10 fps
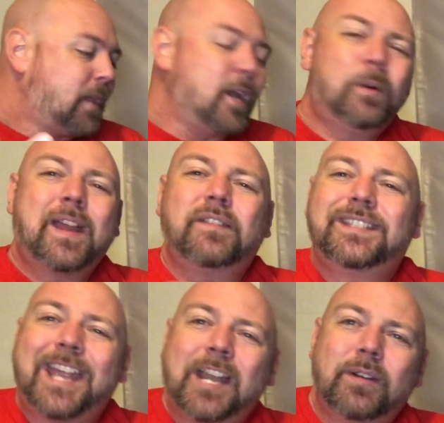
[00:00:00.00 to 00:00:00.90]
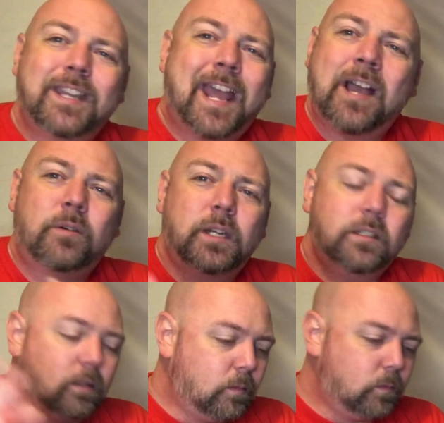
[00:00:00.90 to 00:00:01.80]
I don't want to have to tear it down
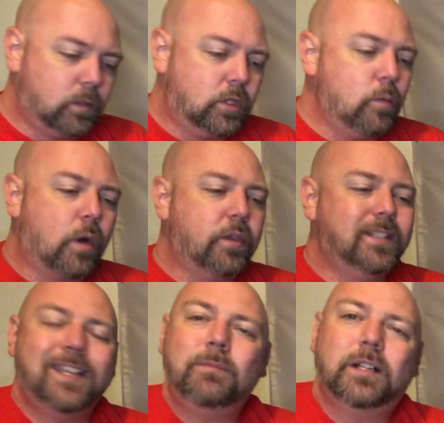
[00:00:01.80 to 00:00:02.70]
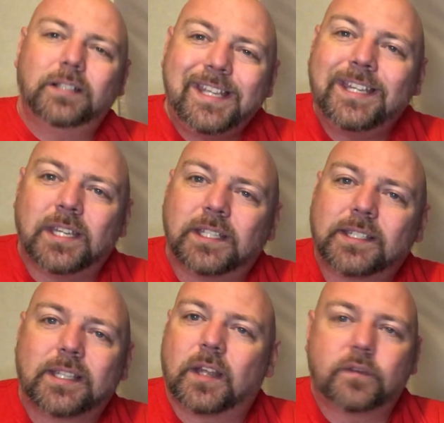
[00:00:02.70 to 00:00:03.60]
and do all the deep cleaning and stuff.